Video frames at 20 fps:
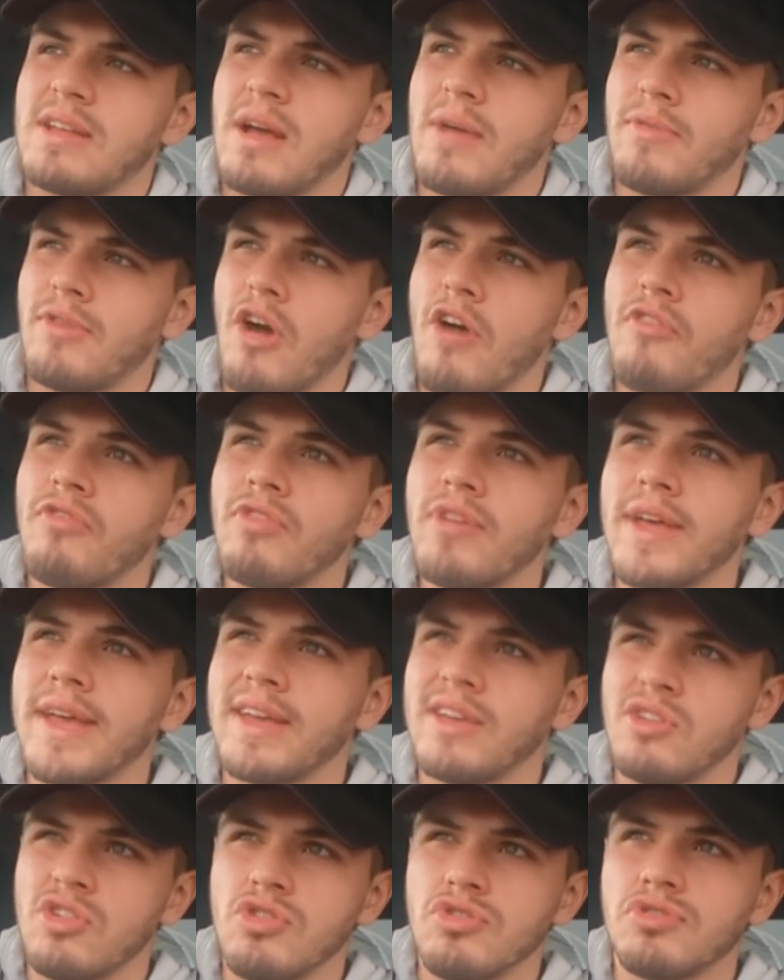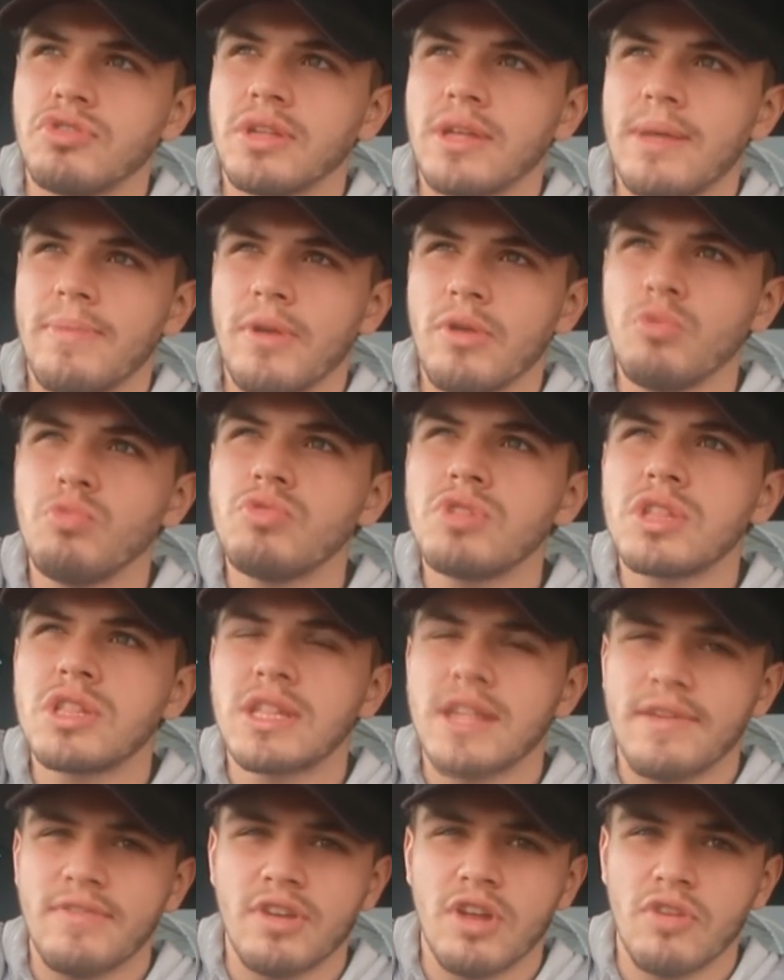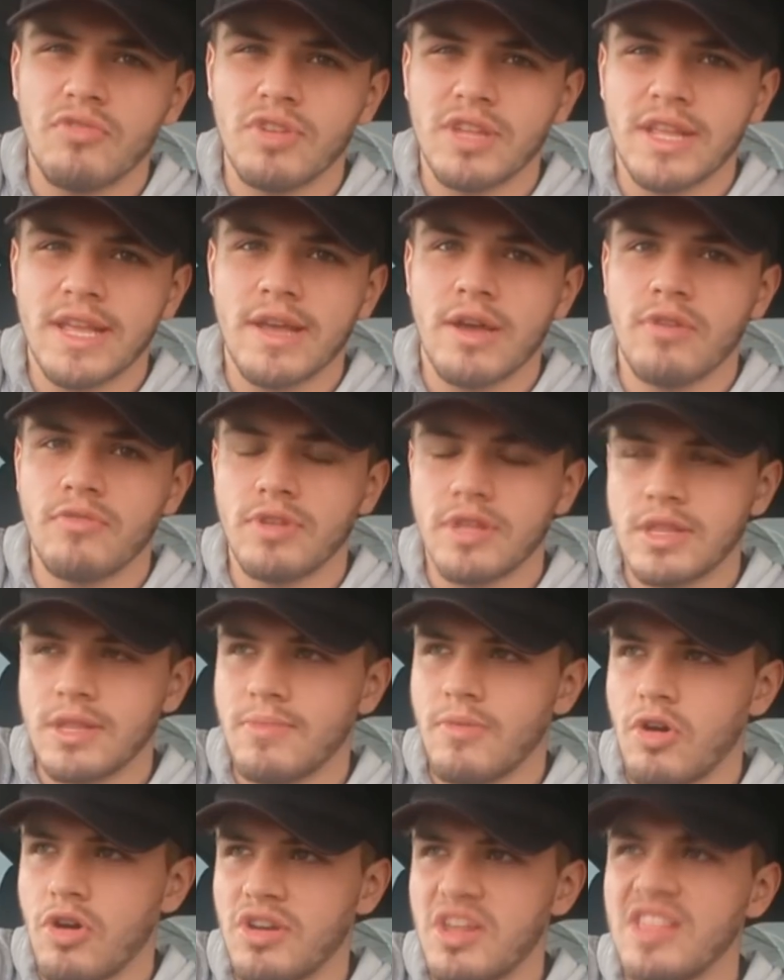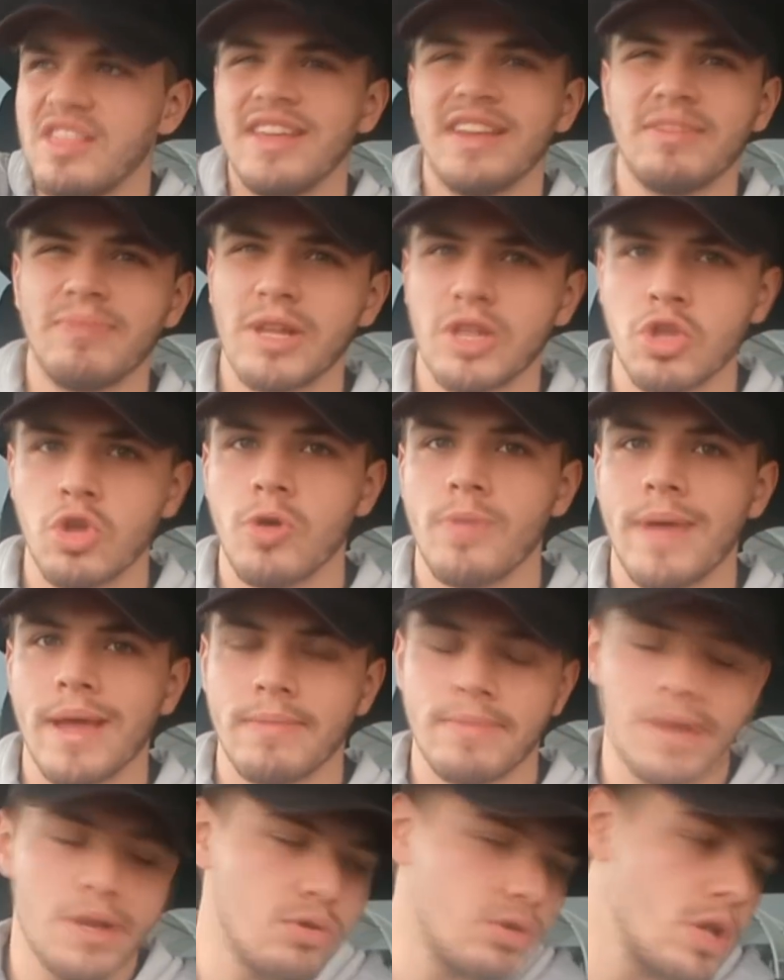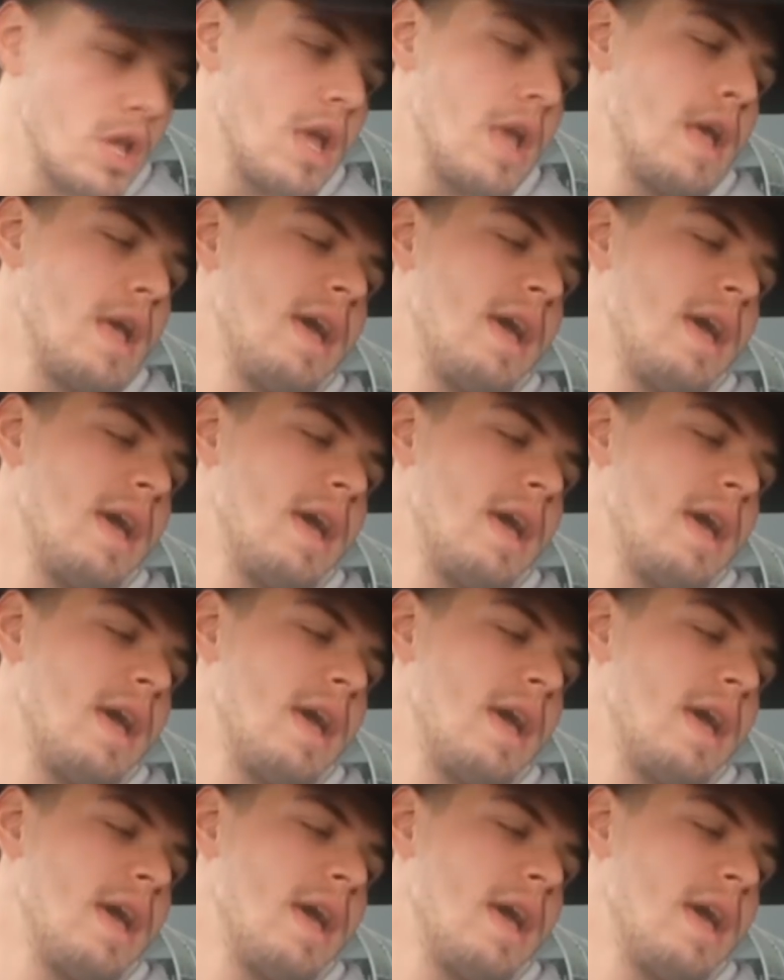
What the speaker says: Roughly, usually about 700, 800 in the morning, they're my two big meals,